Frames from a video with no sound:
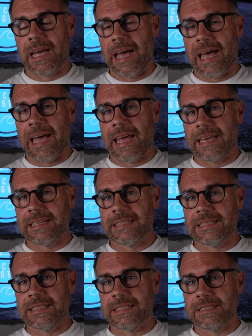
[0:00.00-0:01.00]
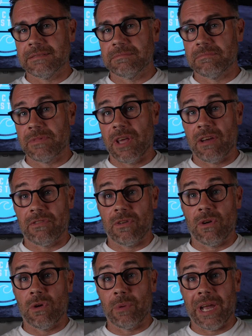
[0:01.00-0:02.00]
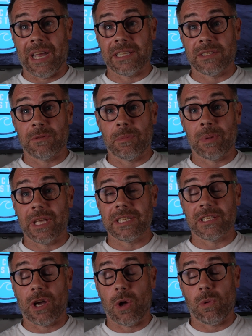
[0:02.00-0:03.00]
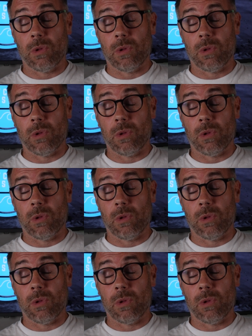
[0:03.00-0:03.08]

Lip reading: and therefore we had to replace the whole